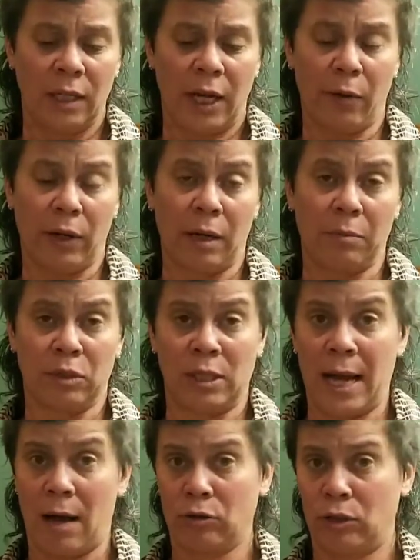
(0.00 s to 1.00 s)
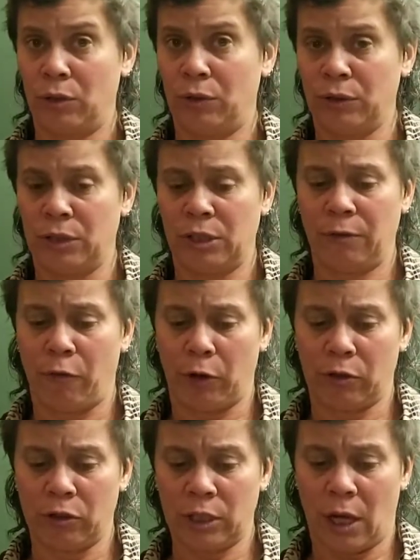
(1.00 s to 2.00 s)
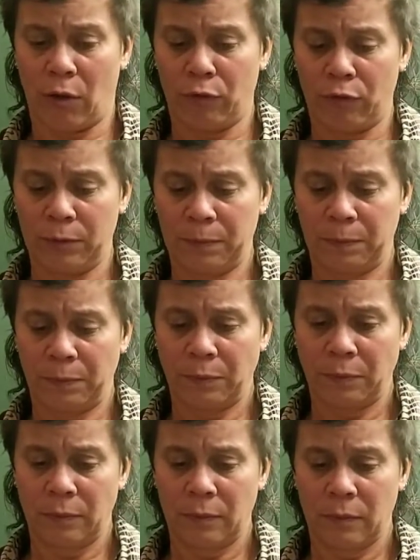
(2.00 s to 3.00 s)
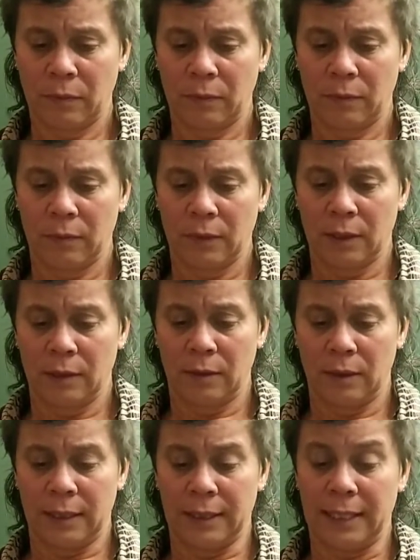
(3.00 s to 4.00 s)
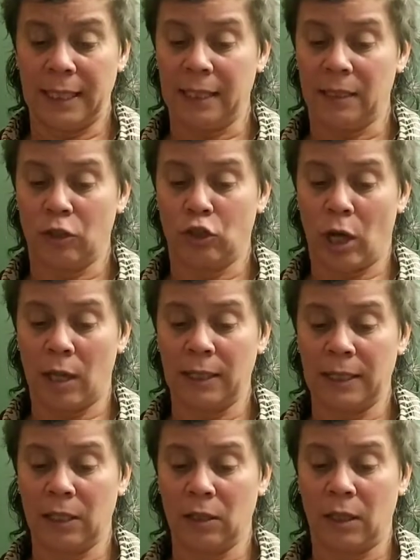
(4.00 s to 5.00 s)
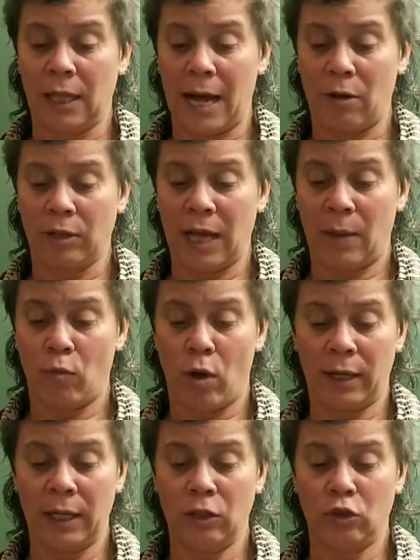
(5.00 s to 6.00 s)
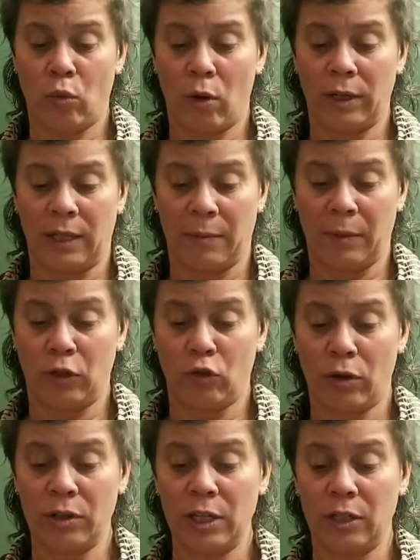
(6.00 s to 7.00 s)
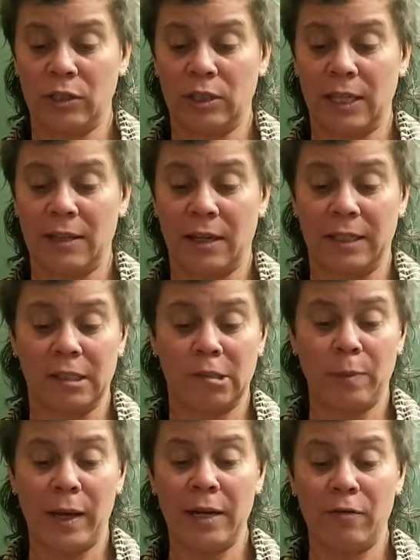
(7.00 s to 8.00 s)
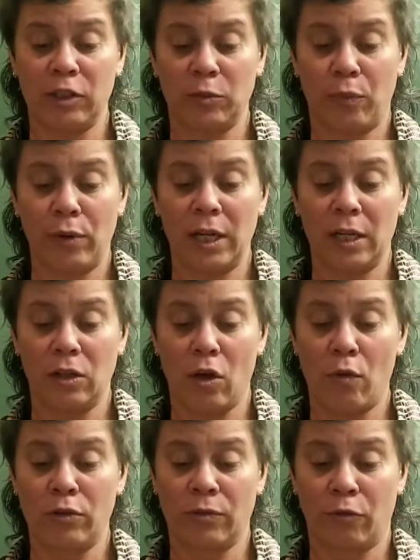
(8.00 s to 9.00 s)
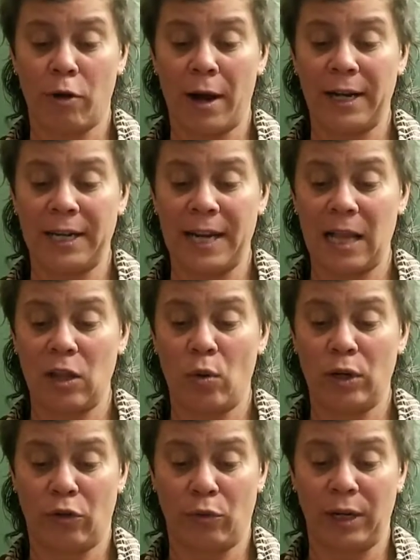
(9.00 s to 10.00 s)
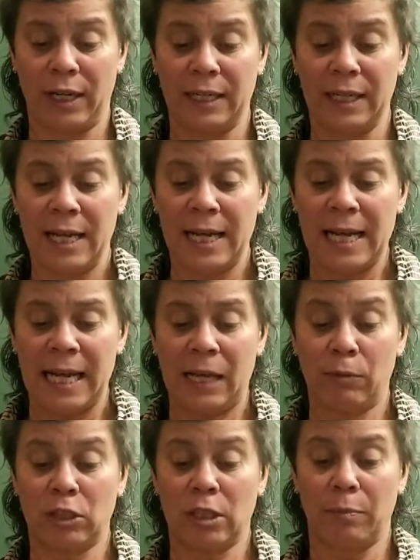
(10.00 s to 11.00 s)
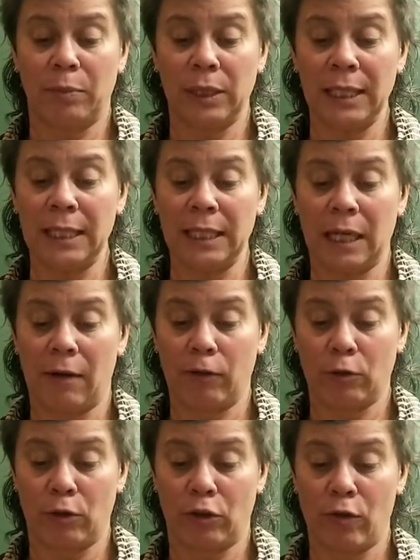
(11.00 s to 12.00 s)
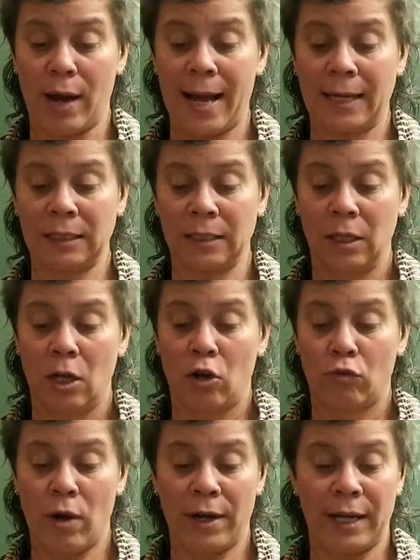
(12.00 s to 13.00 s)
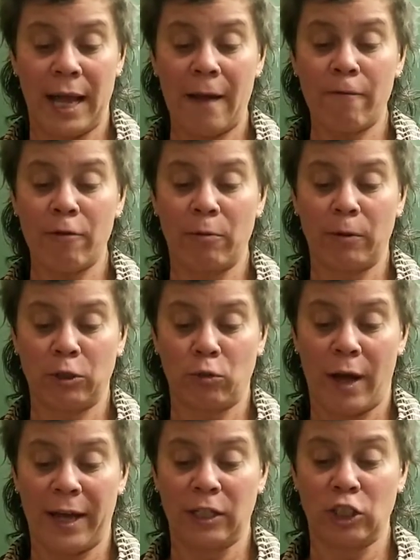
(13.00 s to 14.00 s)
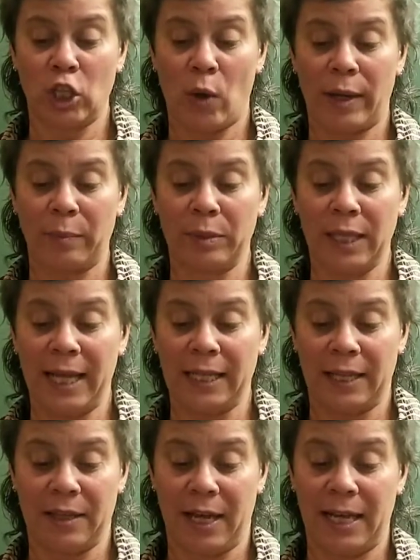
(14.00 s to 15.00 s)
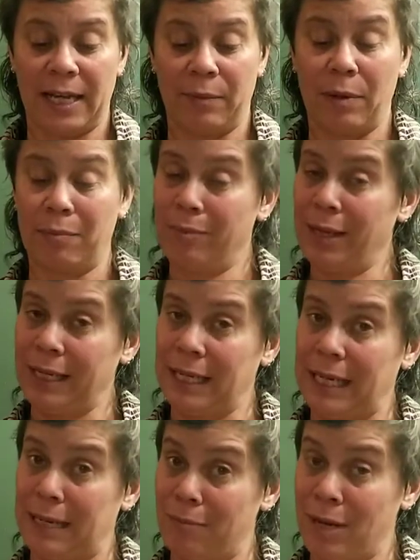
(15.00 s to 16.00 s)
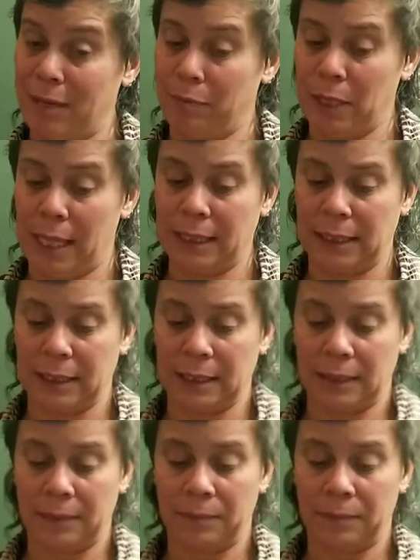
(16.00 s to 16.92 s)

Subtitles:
Here he comes now, so you can see for yourself." Indeed, a jolly little clown came walking toward them, and Dorothy could see that in spite of his pretty clothes of red and yellow and green, he was completely covered with cracks, running every which way and showing plainly that he had been mended in many places.